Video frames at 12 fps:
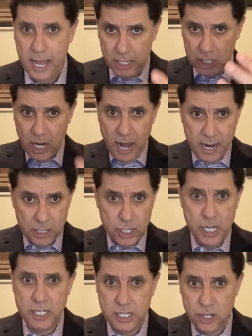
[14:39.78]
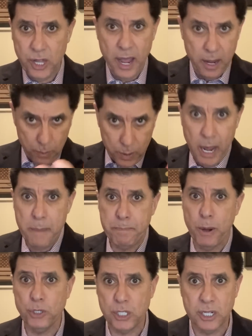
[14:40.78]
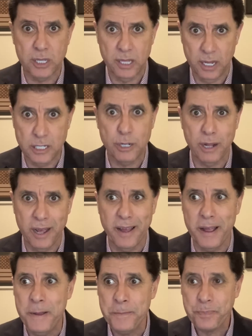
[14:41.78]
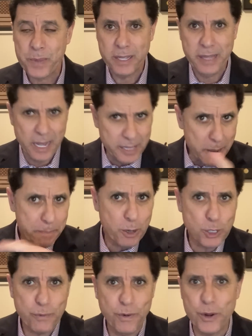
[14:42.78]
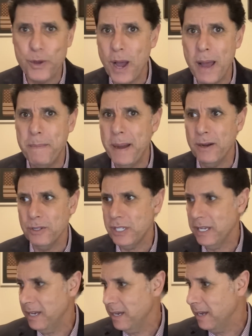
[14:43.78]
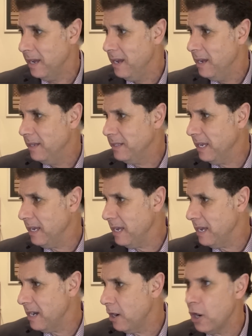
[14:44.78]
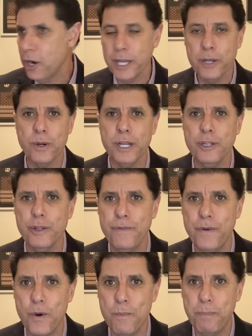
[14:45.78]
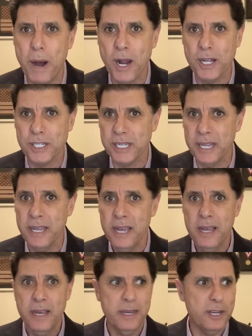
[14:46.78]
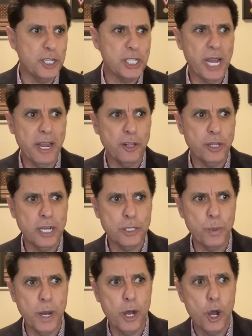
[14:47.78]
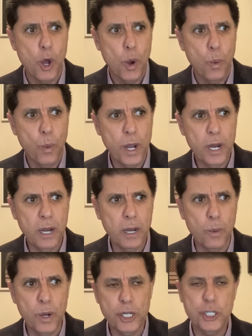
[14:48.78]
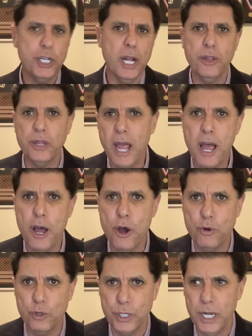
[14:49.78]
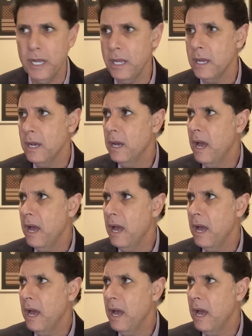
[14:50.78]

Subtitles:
It's like just today when I posted this that post for you about the article in the foreign policy saying that we'll shut down the